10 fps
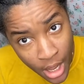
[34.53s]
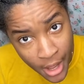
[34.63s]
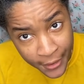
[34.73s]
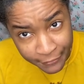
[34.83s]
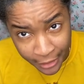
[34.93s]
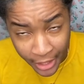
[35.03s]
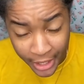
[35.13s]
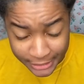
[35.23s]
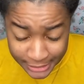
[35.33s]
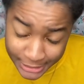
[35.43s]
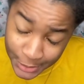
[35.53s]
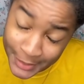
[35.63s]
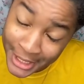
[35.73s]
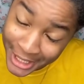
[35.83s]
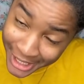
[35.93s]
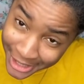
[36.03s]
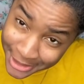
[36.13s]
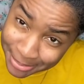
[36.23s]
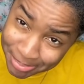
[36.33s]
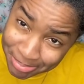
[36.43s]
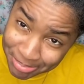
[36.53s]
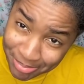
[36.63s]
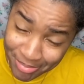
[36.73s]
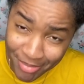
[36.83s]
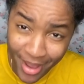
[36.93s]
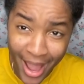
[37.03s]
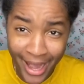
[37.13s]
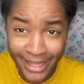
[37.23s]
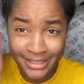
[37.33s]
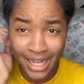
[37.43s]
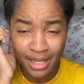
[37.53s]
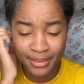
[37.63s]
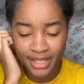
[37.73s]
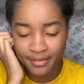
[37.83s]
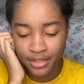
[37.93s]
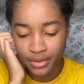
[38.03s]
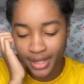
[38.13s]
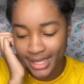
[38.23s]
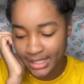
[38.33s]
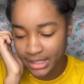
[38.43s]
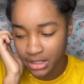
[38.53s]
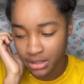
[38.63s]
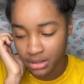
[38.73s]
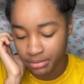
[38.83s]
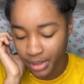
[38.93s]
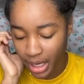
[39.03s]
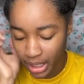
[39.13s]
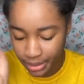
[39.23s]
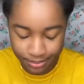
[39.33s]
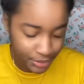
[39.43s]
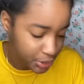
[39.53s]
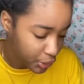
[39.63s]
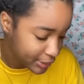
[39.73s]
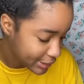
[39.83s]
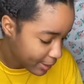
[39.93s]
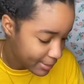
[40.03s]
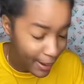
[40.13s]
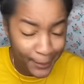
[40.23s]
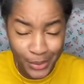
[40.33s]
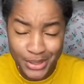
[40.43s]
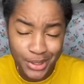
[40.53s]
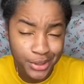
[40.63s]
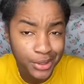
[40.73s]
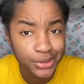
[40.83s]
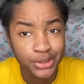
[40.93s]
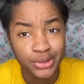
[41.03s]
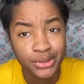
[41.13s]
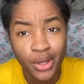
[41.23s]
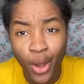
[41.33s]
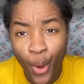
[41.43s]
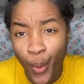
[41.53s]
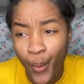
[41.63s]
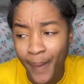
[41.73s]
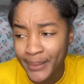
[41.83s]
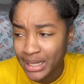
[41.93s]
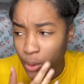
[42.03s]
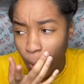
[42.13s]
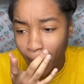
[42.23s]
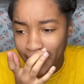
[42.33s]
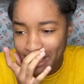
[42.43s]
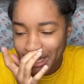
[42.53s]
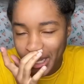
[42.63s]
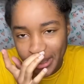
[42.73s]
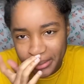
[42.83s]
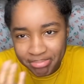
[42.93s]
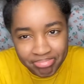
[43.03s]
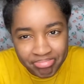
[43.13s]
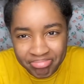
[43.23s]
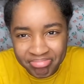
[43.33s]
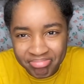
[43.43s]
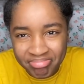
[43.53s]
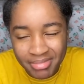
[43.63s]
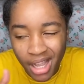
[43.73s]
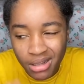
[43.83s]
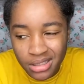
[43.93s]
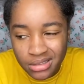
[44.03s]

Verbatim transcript: very hard to do with hair and i'll be giving you guys a little um story time because i know some of just want me to comb my ear that got us